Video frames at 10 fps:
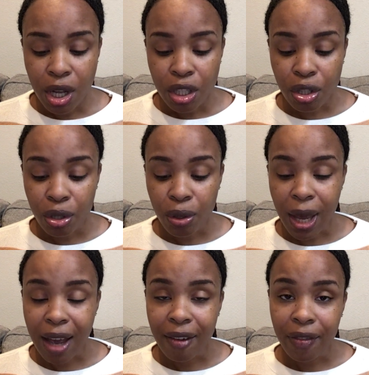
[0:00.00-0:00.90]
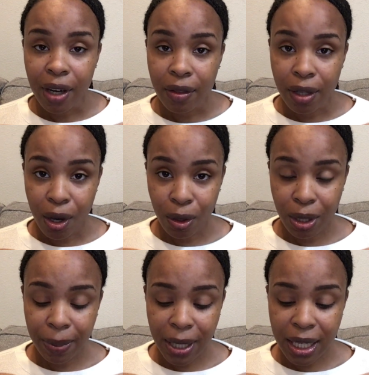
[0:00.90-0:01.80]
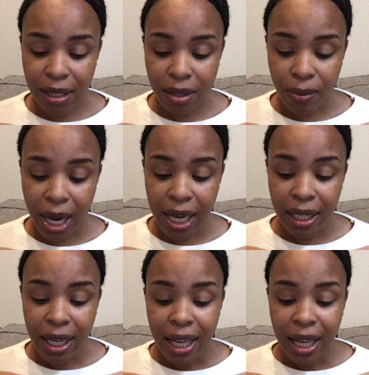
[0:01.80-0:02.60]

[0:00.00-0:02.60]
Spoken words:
So you have the holy place, right?